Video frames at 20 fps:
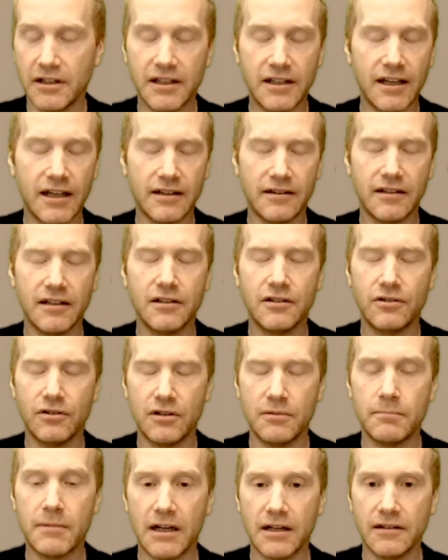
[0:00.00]
get into the
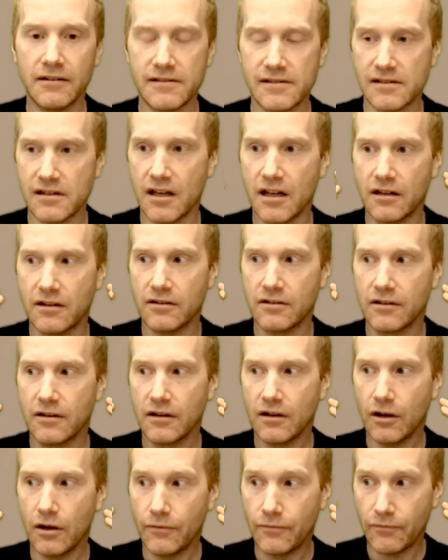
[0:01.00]
mindset
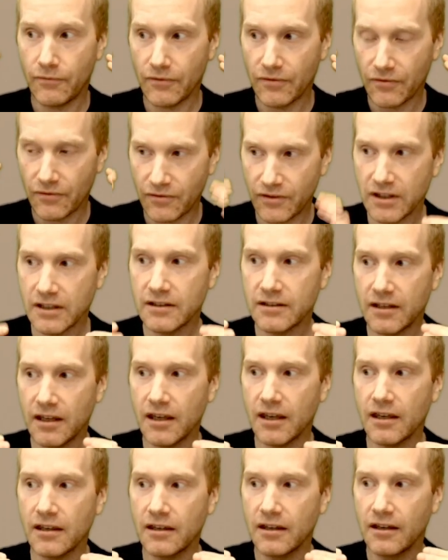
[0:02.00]
of
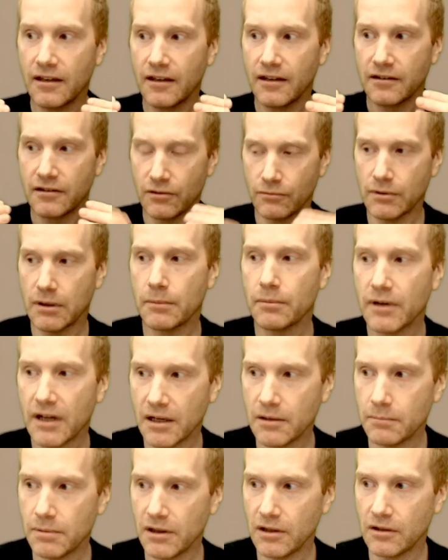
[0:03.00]
thinking the rubber
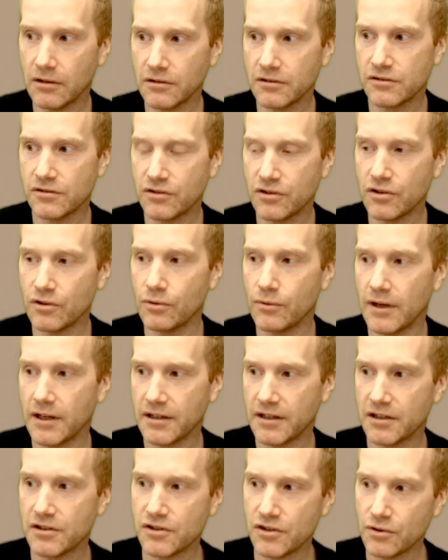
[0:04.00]
hand belongs to you and
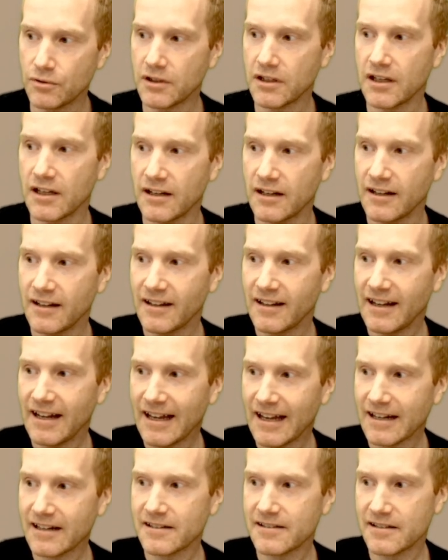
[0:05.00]
that you can
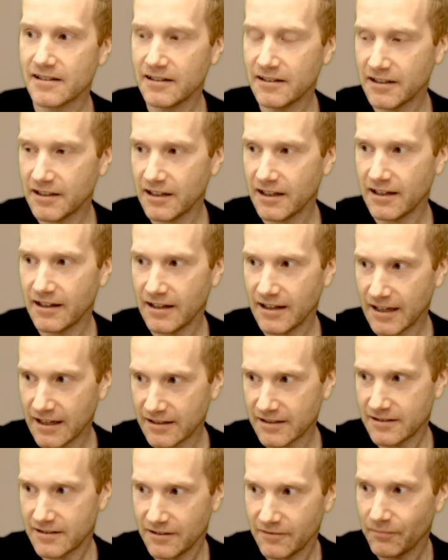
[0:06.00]
actually
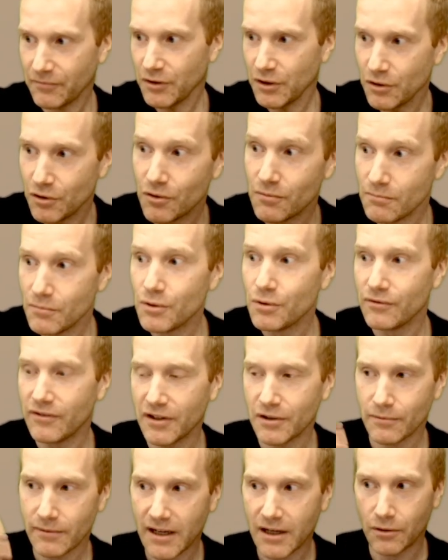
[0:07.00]
move it
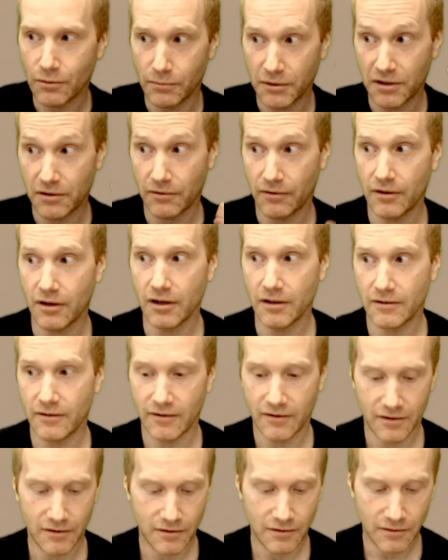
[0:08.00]
around with your thought,
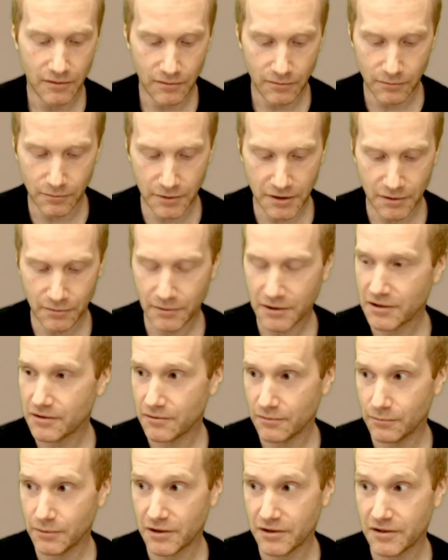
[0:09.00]

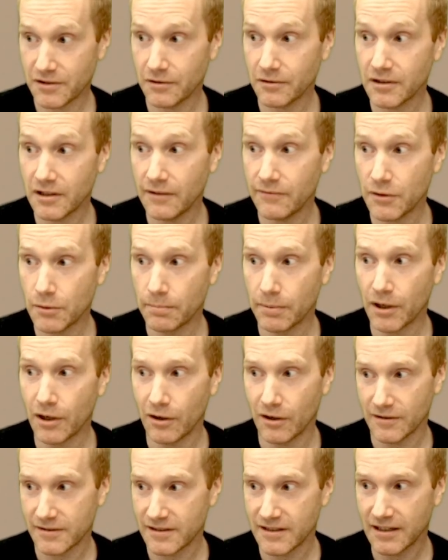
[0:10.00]
which should give you
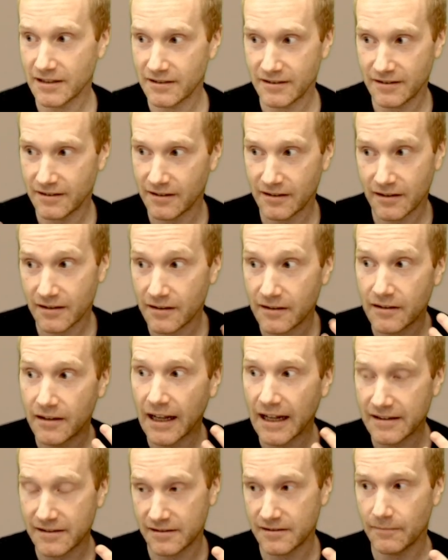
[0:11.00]
pause that
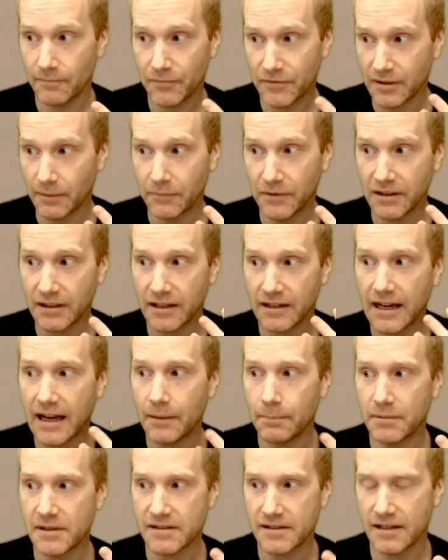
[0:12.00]
that's something that
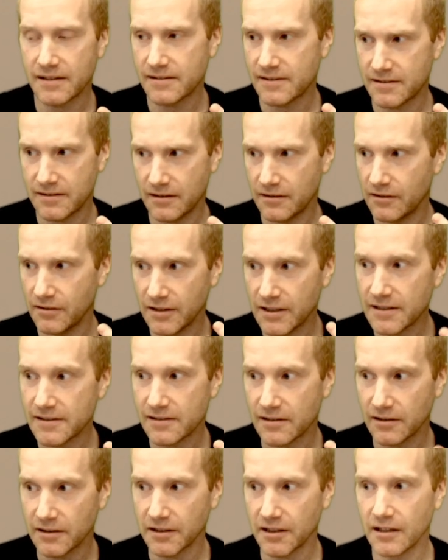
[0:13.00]
happens that's
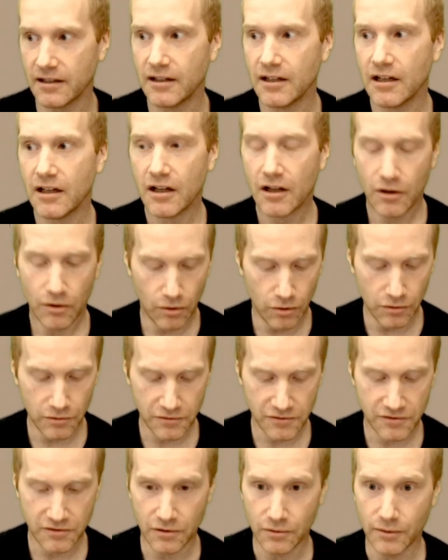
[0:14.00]
easily.
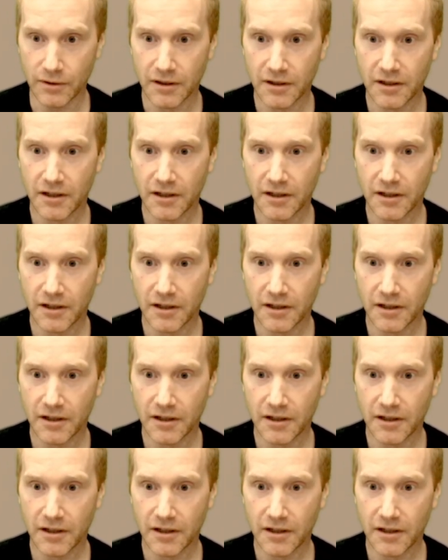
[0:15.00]
Also,